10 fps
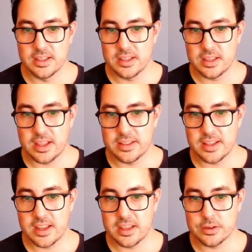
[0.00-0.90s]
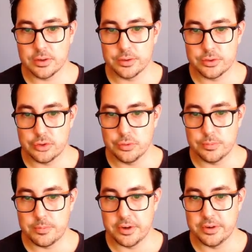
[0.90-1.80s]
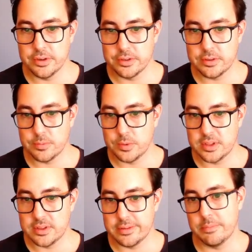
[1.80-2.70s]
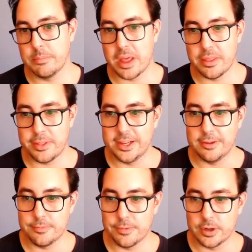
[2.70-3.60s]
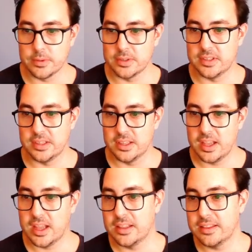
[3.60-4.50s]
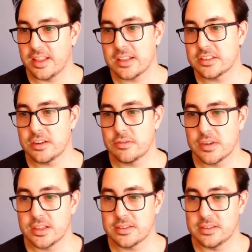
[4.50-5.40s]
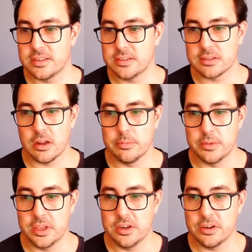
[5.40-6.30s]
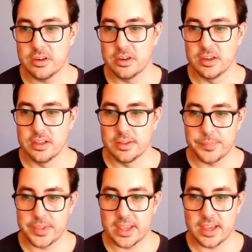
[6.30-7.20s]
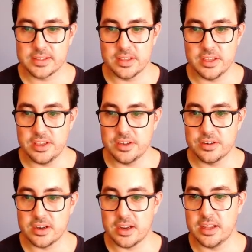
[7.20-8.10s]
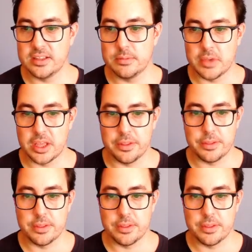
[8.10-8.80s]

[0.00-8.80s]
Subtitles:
and then I call toPeriod with the monthly frequency. And that generates this column here that has the year and the month.